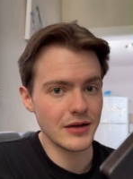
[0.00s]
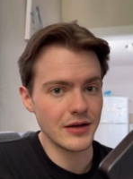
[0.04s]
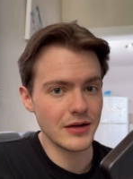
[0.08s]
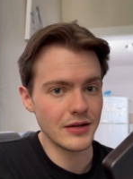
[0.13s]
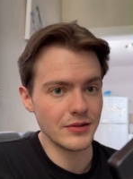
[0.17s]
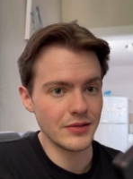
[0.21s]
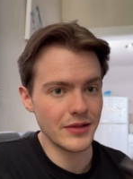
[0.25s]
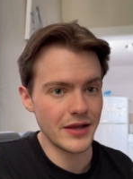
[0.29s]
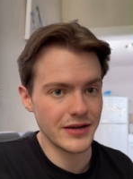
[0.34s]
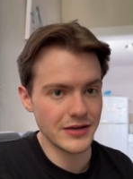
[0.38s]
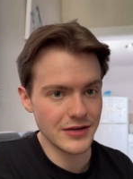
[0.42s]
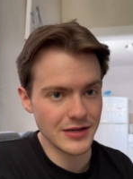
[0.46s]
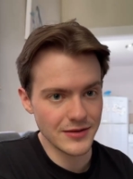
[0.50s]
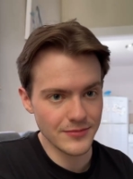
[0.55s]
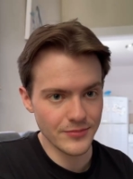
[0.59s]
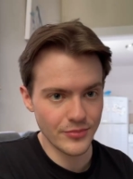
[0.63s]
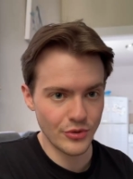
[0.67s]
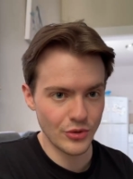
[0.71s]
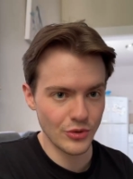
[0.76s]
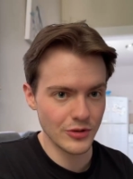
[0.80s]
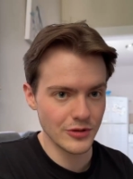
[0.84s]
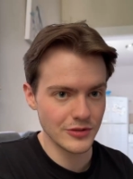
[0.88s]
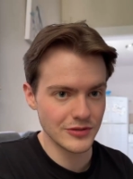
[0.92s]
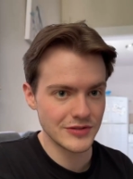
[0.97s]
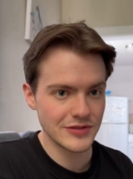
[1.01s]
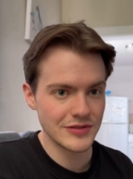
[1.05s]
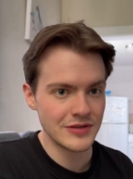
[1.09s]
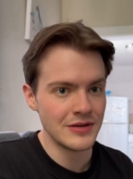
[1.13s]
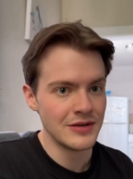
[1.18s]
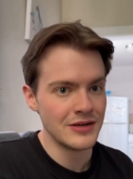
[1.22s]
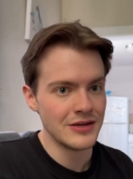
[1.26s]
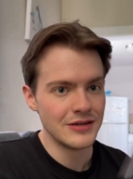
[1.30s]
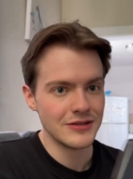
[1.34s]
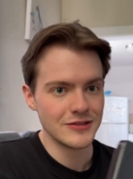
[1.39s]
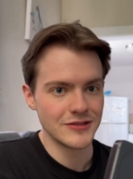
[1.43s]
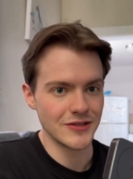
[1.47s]
lightning port,
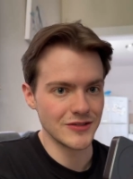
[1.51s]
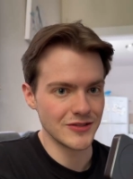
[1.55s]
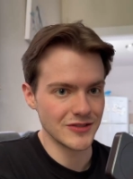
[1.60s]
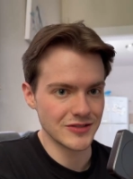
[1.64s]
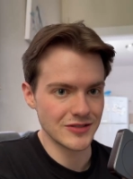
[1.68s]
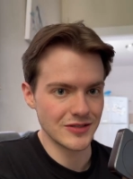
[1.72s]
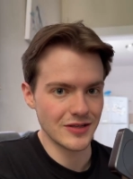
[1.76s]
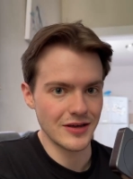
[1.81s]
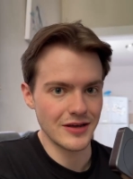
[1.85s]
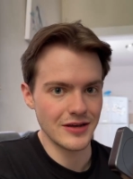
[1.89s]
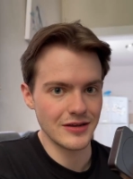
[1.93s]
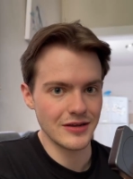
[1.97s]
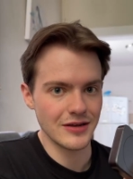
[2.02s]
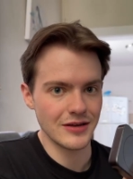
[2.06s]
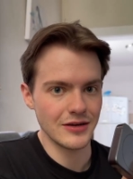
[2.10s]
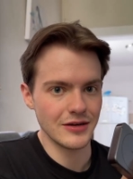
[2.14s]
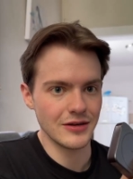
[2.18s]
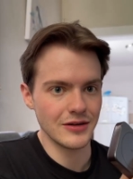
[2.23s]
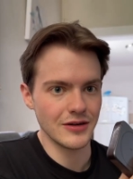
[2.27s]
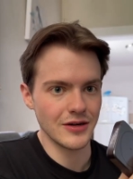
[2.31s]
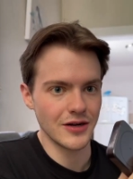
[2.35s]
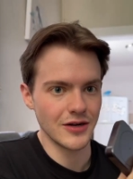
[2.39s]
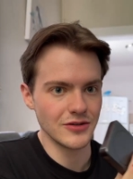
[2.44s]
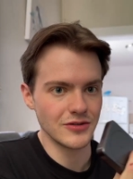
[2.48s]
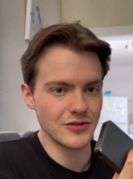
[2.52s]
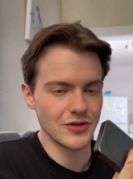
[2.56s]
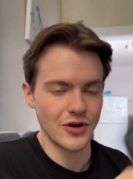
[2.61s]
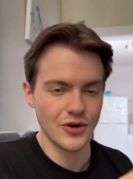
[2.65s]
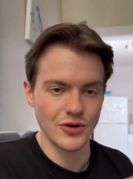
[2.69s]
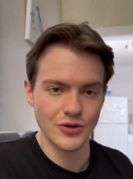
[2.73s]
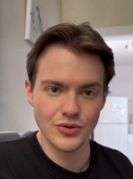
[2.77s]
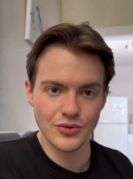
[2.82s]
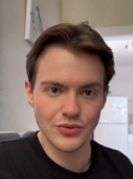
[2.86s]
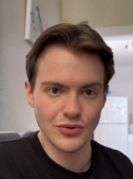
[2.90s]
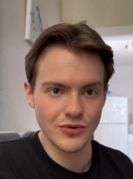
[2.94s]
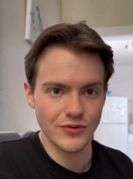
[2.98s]
such as like a
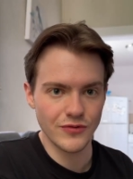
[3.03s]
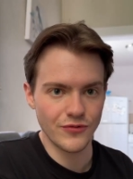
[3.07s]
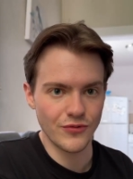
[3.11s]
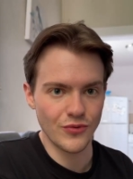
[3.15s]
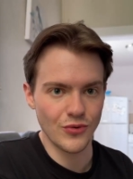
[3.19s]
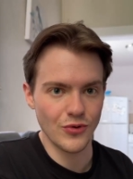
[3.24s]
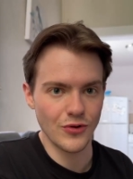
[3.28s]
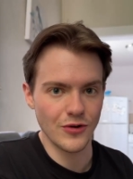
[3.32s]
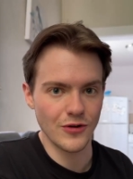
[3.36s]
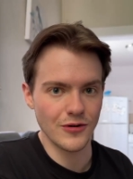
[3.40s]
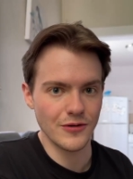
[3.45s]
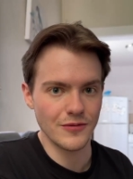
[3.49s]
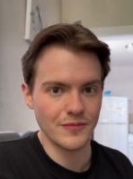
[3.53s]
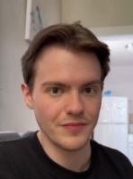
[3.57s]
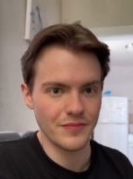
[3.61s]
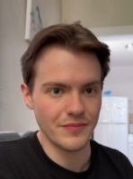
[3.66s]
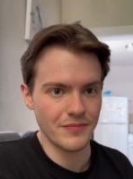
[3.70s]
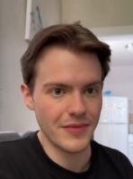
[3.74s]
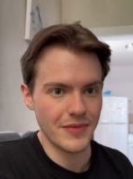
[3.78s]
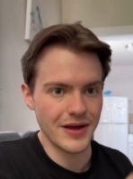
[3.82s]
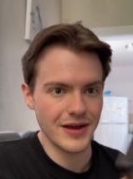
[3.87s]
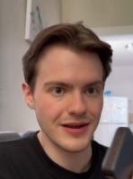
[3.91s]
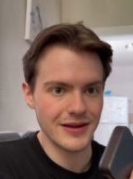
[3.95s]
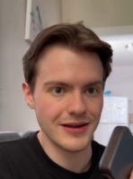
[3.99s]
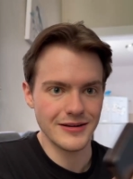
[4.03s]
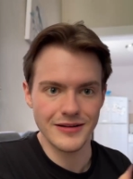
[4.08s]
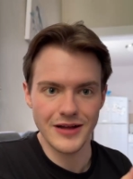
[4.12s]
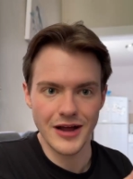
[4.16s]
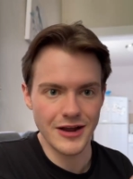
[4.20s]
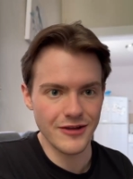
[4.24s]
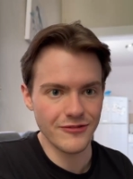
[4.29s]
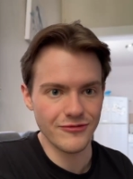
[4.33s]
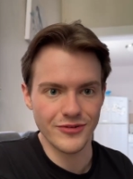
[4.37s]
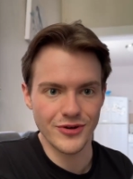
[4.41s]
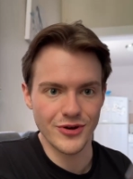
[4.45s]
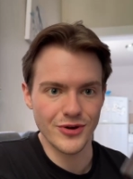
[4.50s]
dongle for my
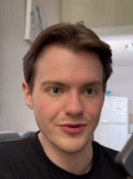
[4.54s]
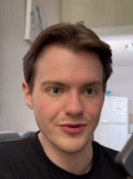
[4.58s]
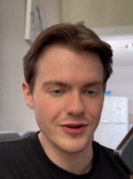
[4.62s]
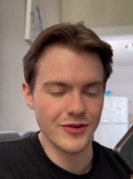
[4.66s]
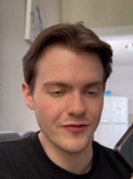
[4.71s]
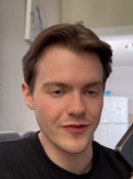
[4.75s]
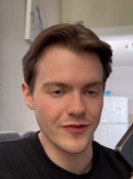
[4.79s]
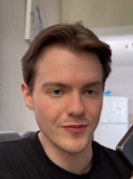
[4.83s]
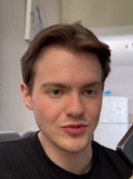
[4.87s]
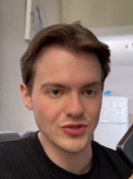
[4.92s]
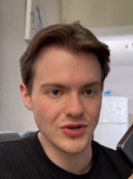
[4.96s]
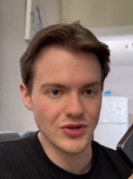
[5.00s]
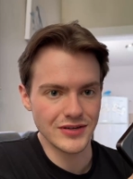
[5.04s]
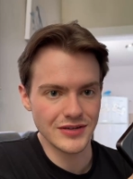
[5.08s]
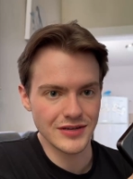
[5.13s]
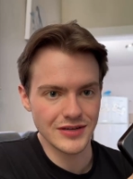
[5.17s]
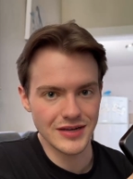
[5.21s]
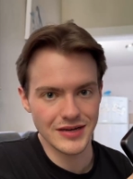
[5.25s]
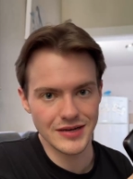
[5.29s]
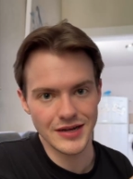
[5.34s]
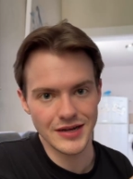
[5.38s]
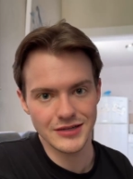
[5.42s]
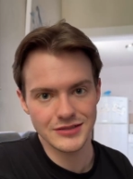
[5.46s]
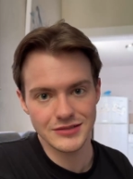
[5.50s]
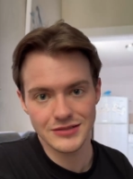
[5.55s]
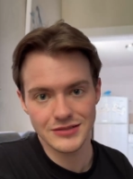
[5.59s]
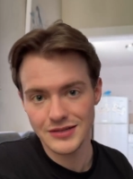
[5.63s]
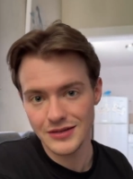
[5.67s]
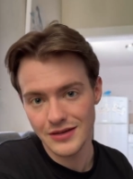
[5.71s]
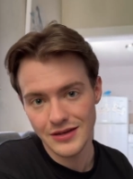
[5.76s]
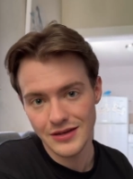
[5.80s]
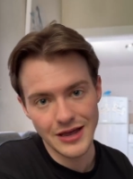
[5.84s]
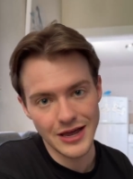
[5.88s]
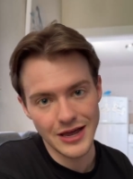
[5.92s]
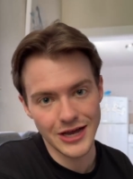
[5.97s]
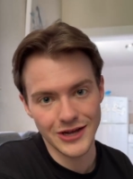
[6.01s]
iPhone if I'm trying to connect
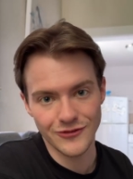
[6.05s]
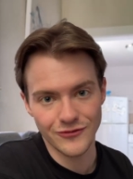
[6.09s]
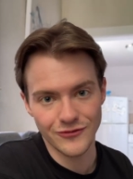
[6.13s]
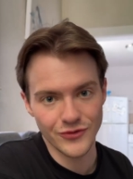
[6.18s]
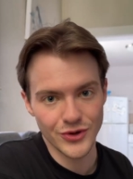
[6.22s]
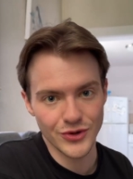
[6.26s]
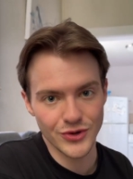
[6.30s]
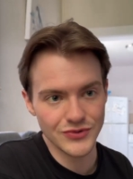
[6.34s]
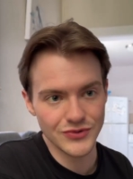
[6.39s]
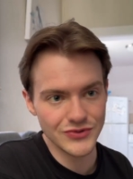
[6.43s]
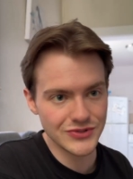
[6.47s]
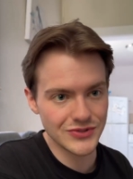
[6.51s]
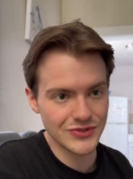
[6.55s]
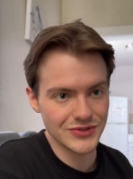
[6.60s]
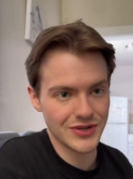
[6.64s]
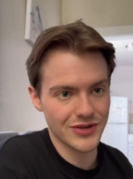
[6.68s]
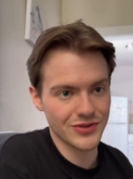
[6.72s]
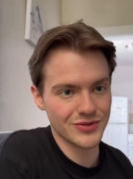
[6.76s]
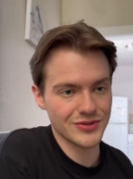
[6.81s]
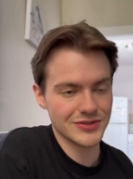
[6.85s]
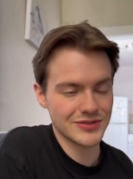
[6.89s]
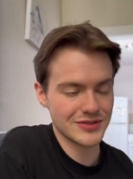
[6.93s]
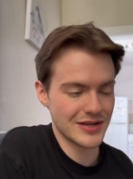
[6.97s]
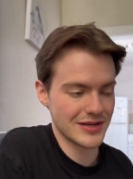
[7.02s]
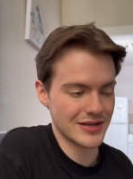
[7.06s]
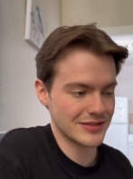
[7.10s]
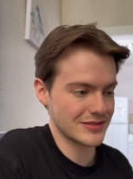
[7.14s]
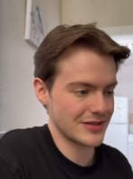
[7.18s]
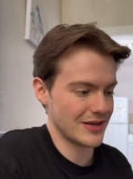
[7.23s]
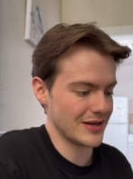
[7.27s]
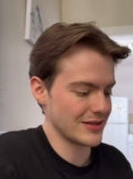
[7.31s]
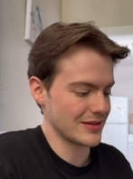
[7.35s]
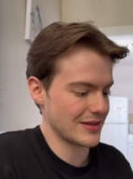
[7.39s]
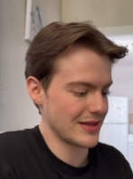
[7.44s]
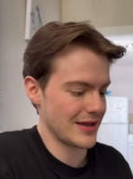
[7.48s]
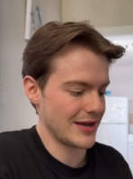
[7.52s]
headphones or other things
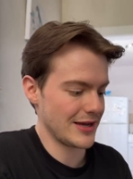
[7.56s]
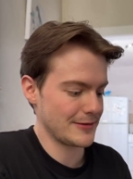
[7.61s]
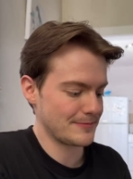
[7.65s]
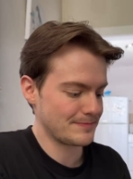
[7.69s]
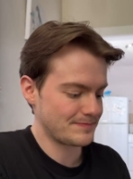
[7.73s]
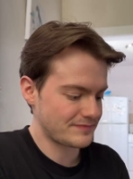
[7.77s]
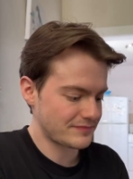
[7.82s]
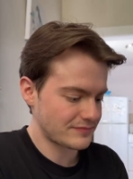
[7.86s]
like that.